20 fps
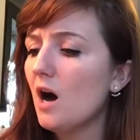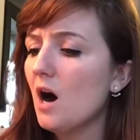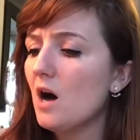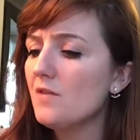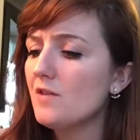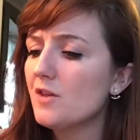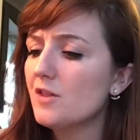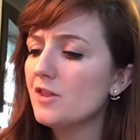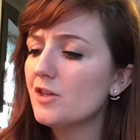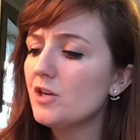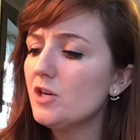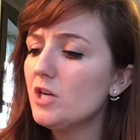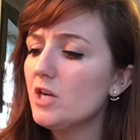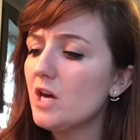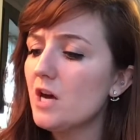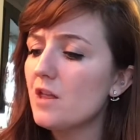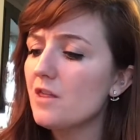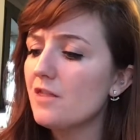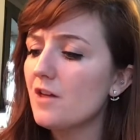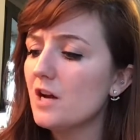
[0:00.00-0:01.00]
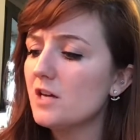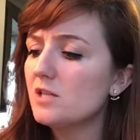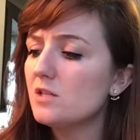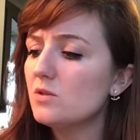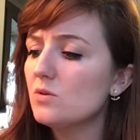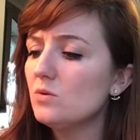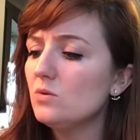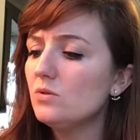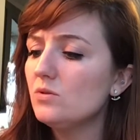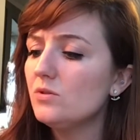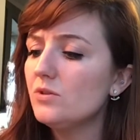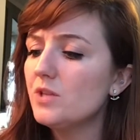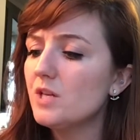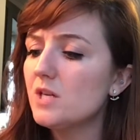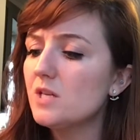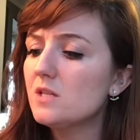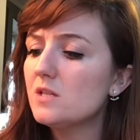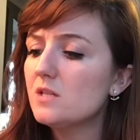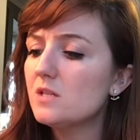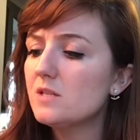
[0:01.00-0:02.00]
On the 30th, I sold
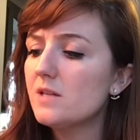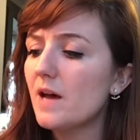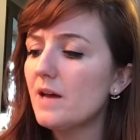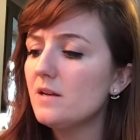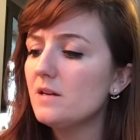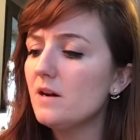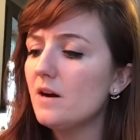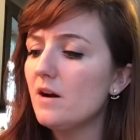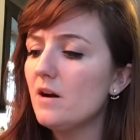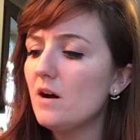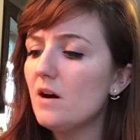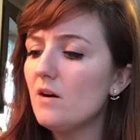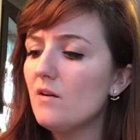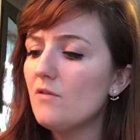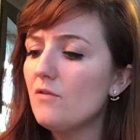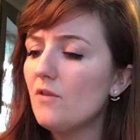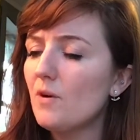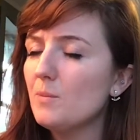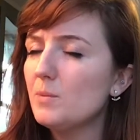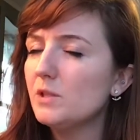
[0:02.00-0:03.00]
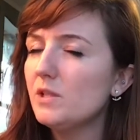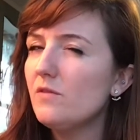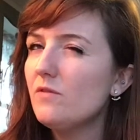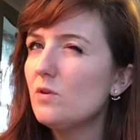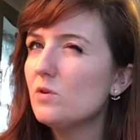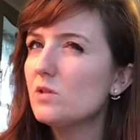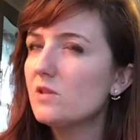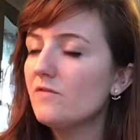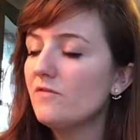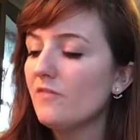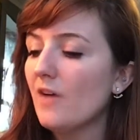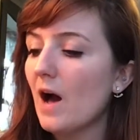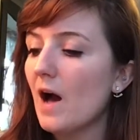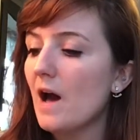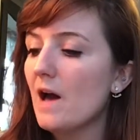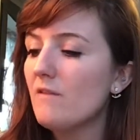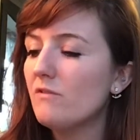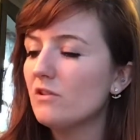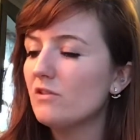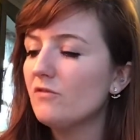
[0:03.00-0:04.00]
this set of, I believe it was
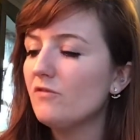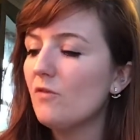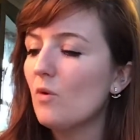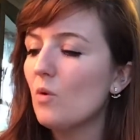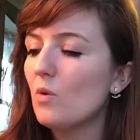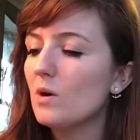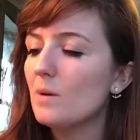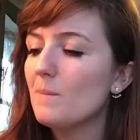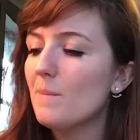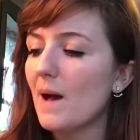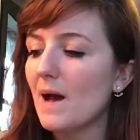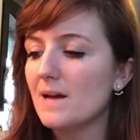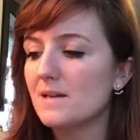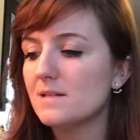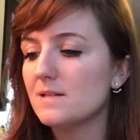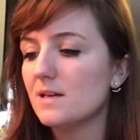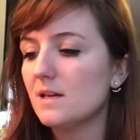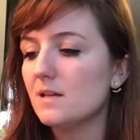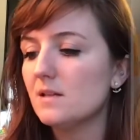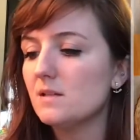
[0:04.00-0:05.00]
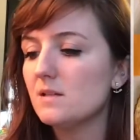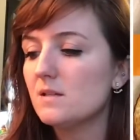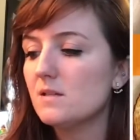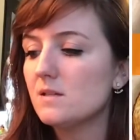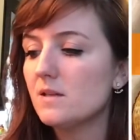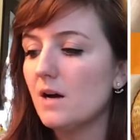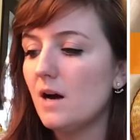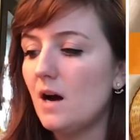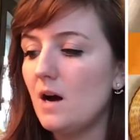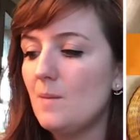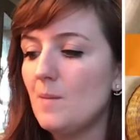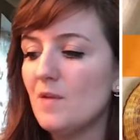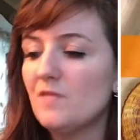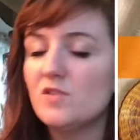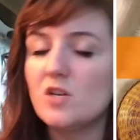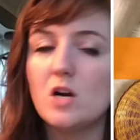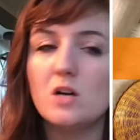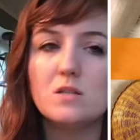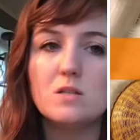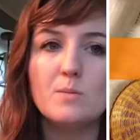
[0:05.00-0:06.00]
5 or 4 baskets. I've
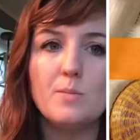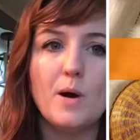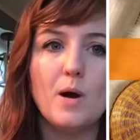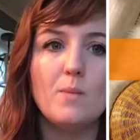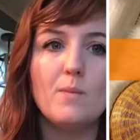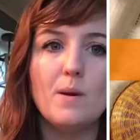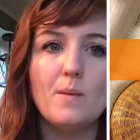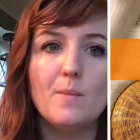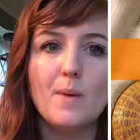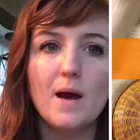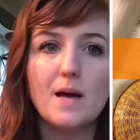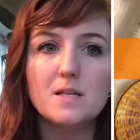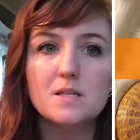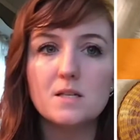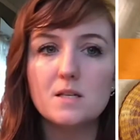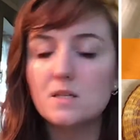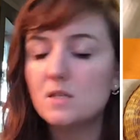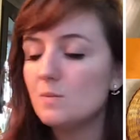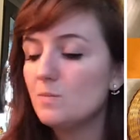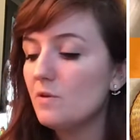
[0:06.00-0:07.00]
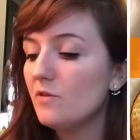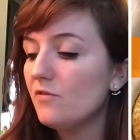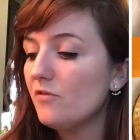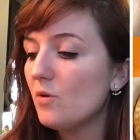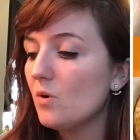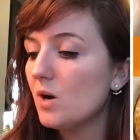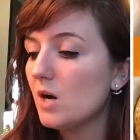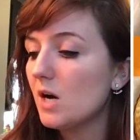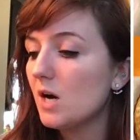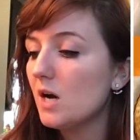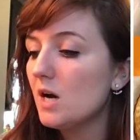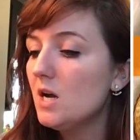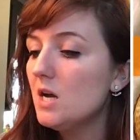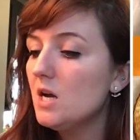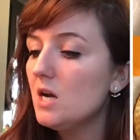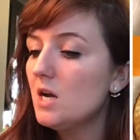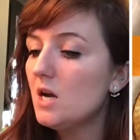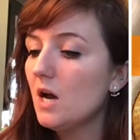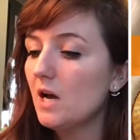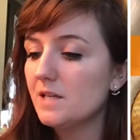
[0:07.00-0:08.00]
talked about my baskets before.
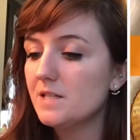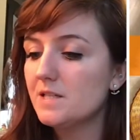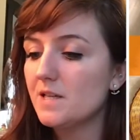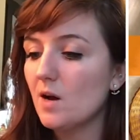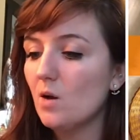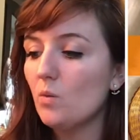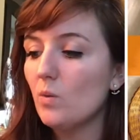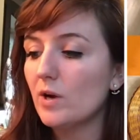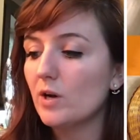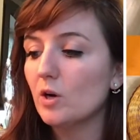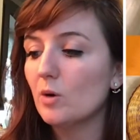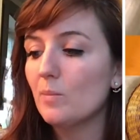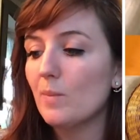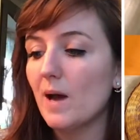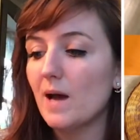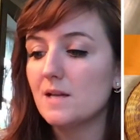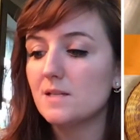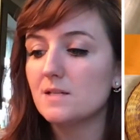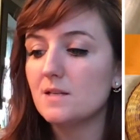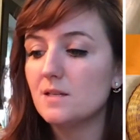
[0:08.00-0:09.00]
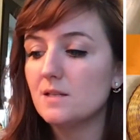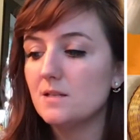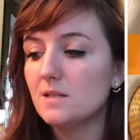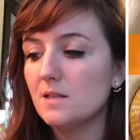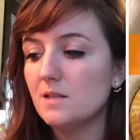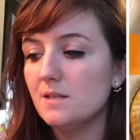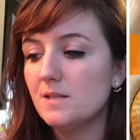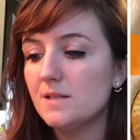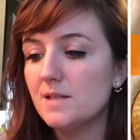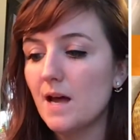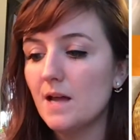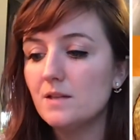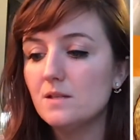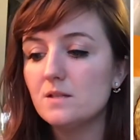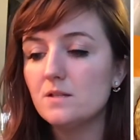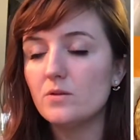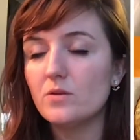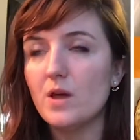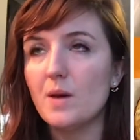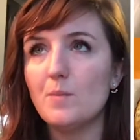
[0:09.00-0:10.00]
I sell wicker baskets in sets
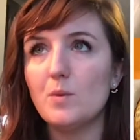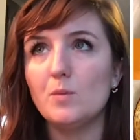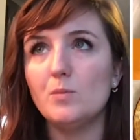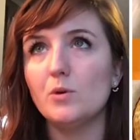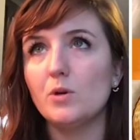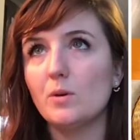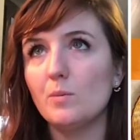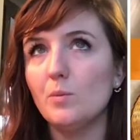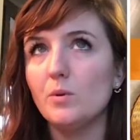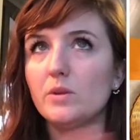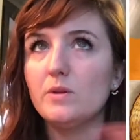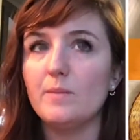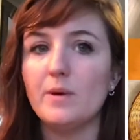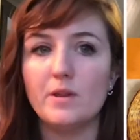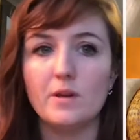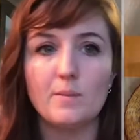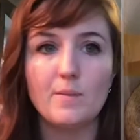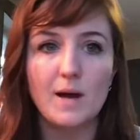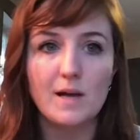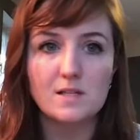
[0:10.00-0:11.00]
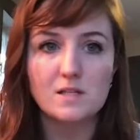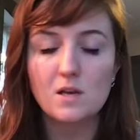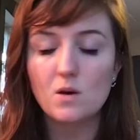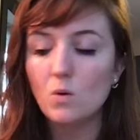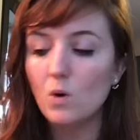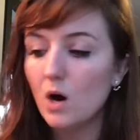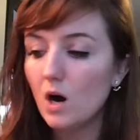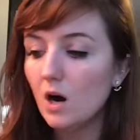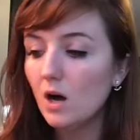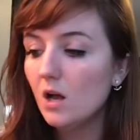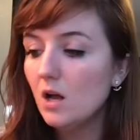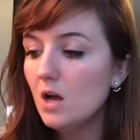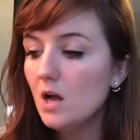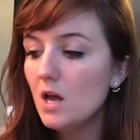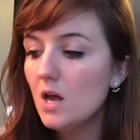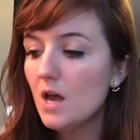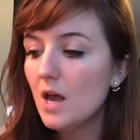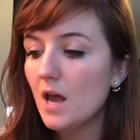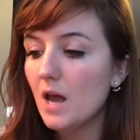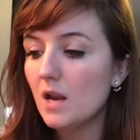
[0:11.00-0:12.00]
so that people can put them on their basket wall.
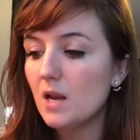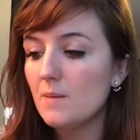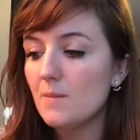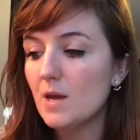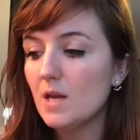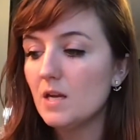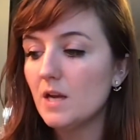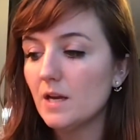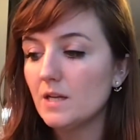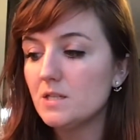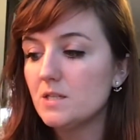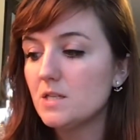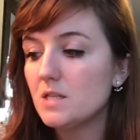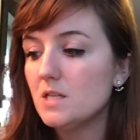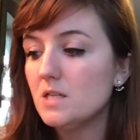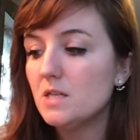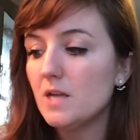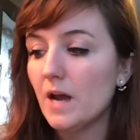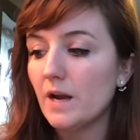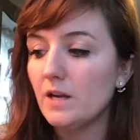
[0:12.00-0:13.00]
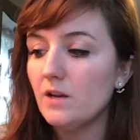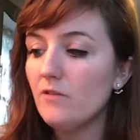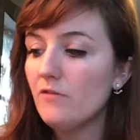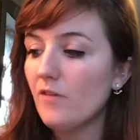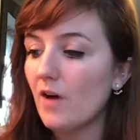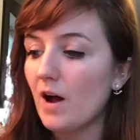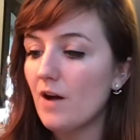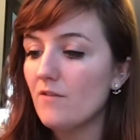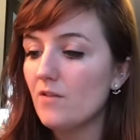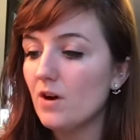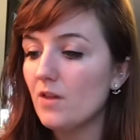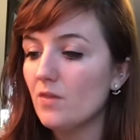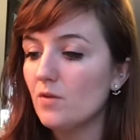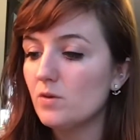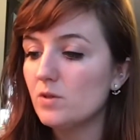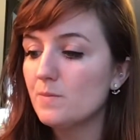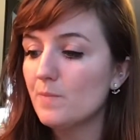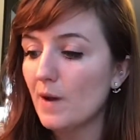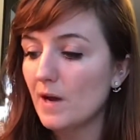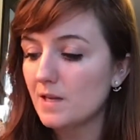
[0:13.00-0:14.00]
And I made $19.95 on
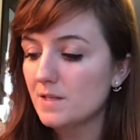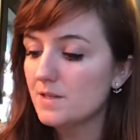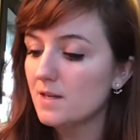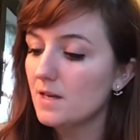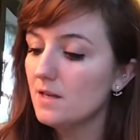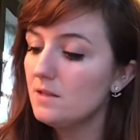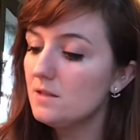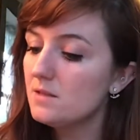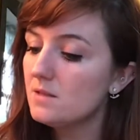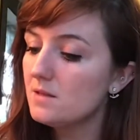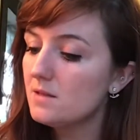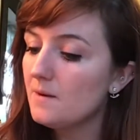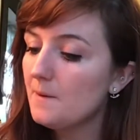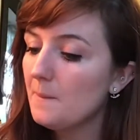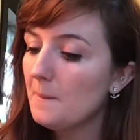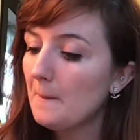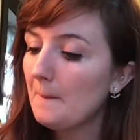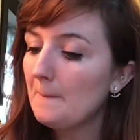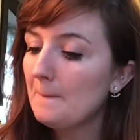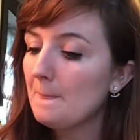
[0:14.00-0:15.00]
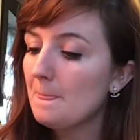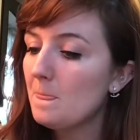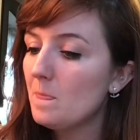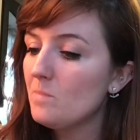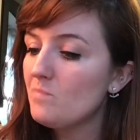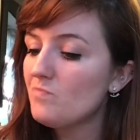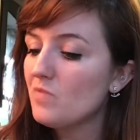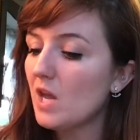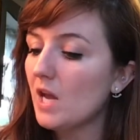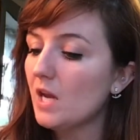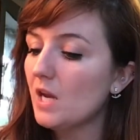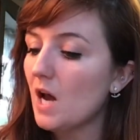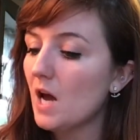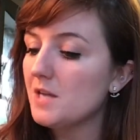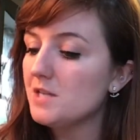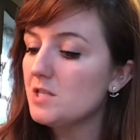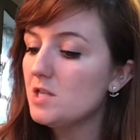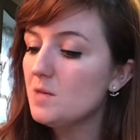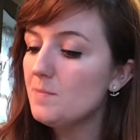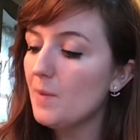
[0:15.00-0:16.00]
those baskets. And
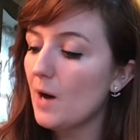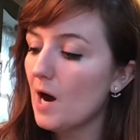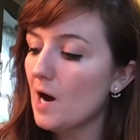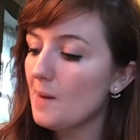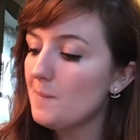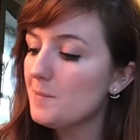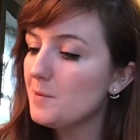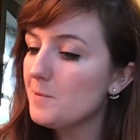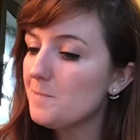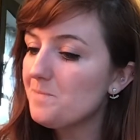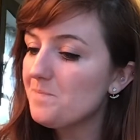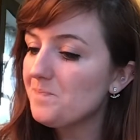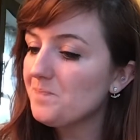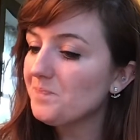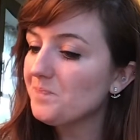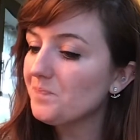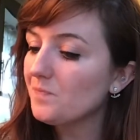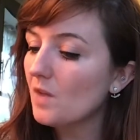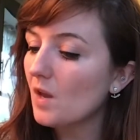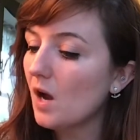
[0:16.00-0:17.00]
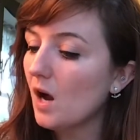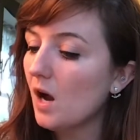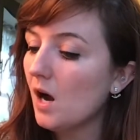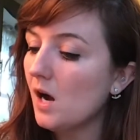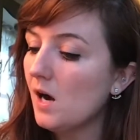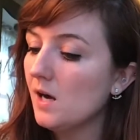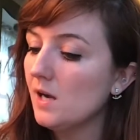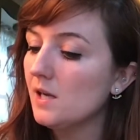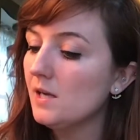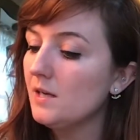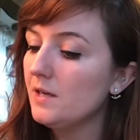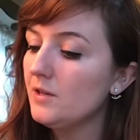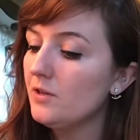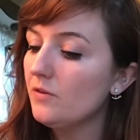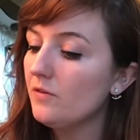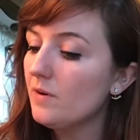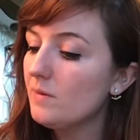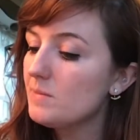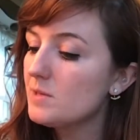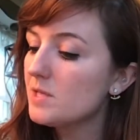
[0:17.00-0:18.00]
on Depop, on
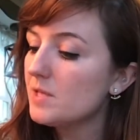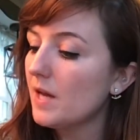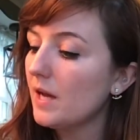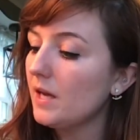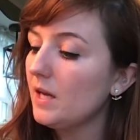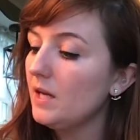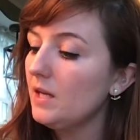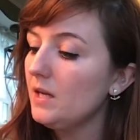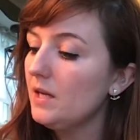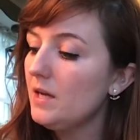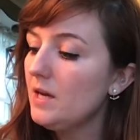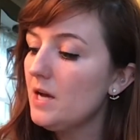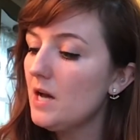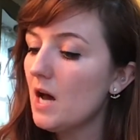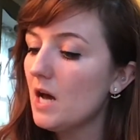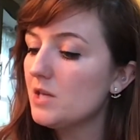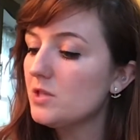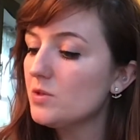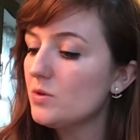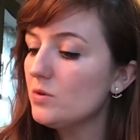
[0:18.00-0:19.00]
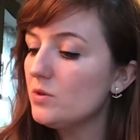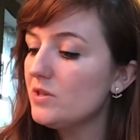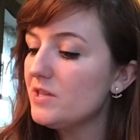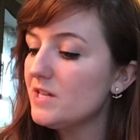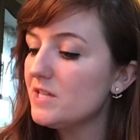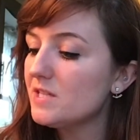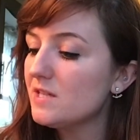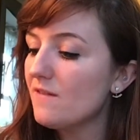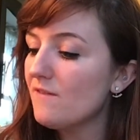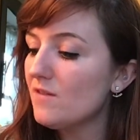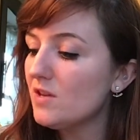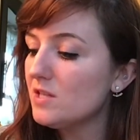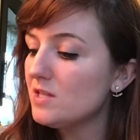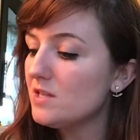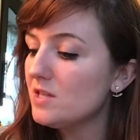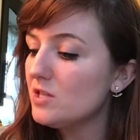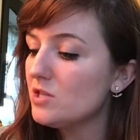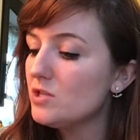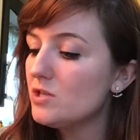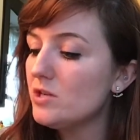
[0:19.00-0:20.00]
November 2nd, I sold this
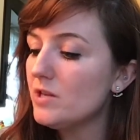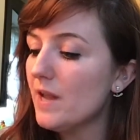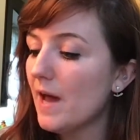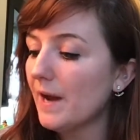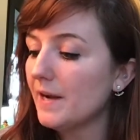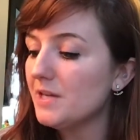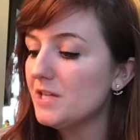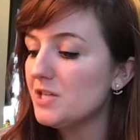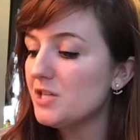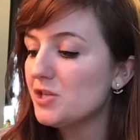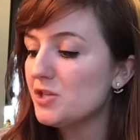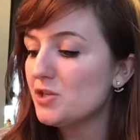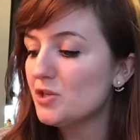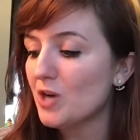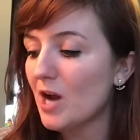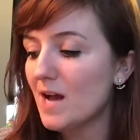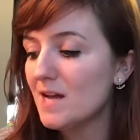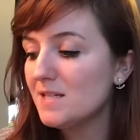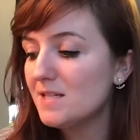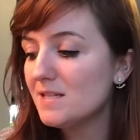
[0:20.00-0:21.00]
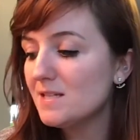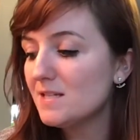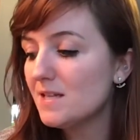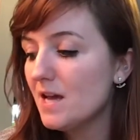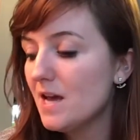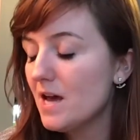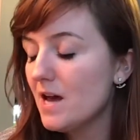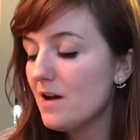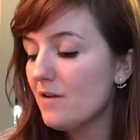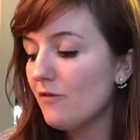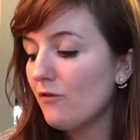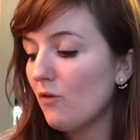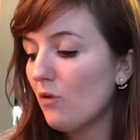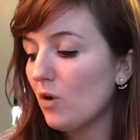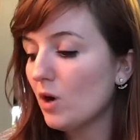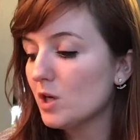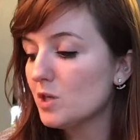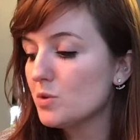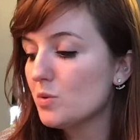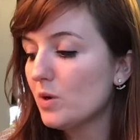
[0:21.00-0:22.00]
vintage 90s dress
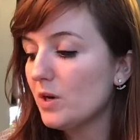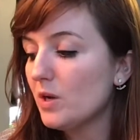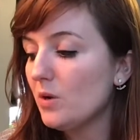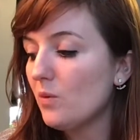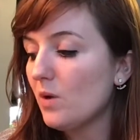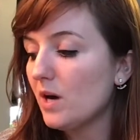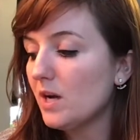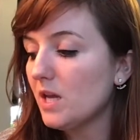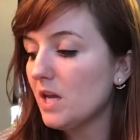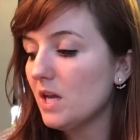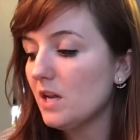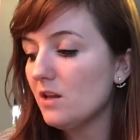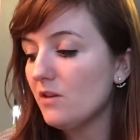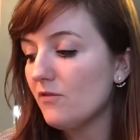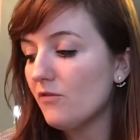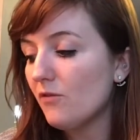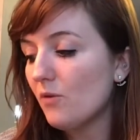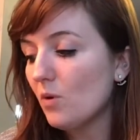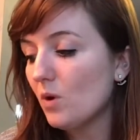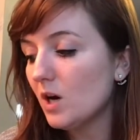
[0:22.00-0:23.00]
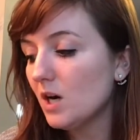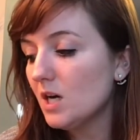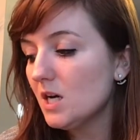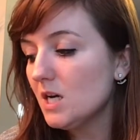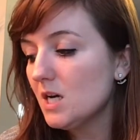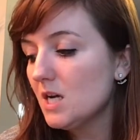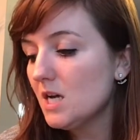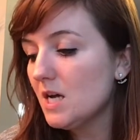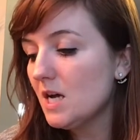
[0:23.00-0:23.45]
for $21.84.